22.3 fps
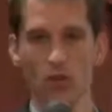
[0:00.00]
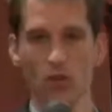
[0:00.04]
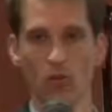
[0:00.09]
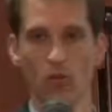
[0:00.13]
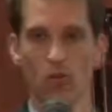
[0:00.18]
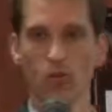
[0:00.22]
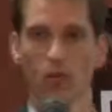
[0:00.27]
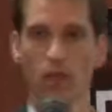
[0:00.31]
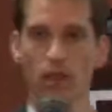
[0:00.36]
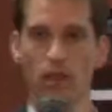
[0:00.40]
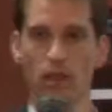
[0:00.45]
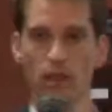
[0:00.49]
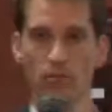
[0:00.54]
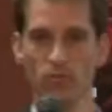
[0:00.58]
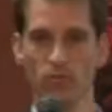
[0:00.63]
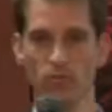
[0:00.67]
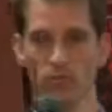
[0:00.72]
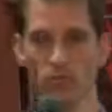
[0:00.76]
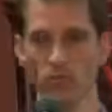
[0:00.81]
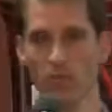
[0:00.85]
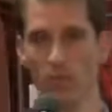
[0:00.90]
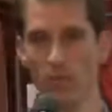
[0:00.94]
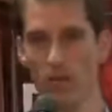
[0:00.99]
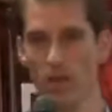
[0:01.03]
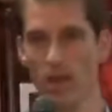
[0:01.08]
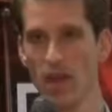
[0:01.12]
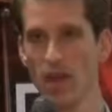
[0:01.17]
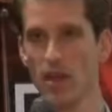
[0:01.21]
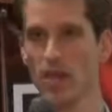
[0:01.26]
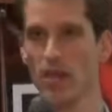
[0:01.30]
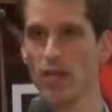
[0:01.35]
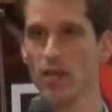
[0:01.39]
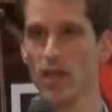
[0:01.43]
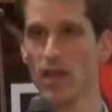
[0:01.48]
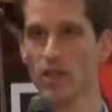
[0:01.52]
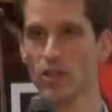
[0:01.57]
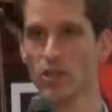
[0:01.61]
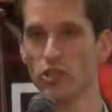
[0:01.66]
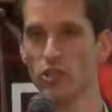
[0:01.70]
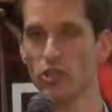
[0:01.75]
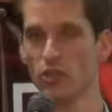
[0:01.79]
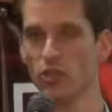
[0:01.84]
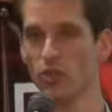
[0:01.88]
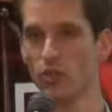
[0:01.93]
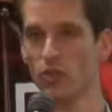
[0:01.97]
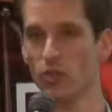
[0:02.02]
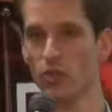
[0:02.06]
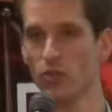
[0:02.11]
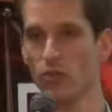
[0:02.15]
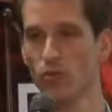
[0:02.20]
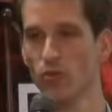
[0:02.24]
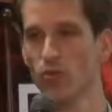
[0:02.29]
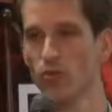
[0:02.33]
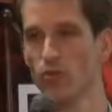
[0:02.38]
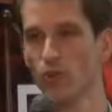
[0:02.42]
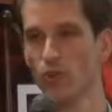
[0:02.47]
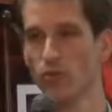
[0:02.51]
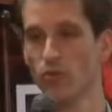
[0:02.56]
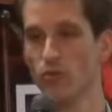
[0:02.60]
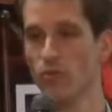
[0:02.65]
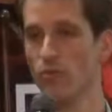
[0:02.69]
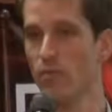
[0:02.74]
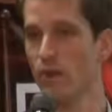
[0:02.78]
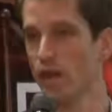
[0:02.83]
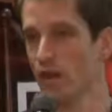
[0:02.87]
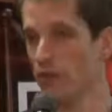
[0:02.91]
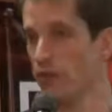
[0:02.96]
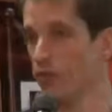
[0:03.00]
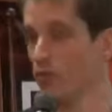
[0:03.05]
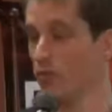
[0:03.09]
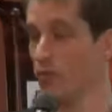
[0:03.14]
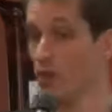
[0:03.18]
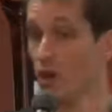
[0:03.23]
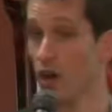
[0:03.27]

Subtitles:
or demand that you report if you've met it or